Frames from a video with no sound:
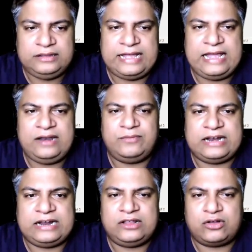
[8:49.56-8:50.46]
Then
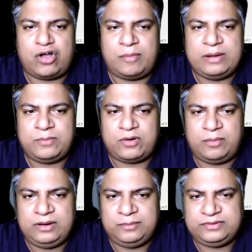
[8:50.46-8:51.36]
what are the common
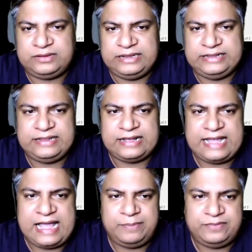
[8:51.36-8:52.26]
problems in the
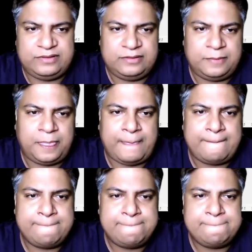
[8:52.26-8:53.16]
CABs?
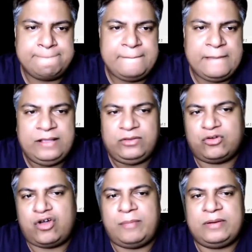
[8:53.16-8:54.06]

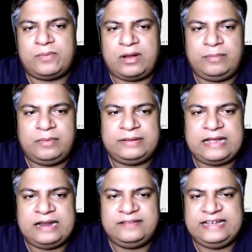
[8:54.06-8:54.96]
So common problems
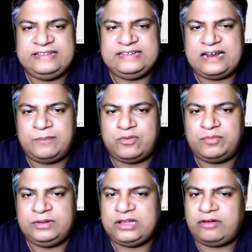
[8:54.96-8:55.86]
are change are
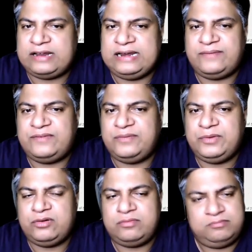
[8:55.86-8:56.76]
approved without enough
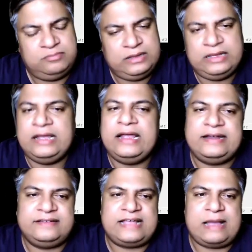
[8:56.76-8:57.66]
review.
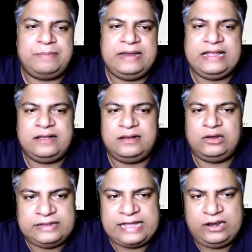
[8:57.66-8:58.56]
It is happening.
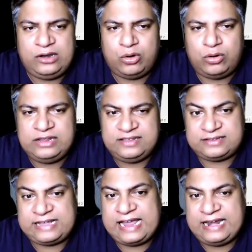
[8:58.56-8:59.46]
Then low
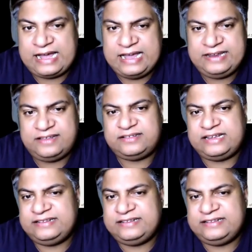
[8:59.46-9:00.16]
risk and high risk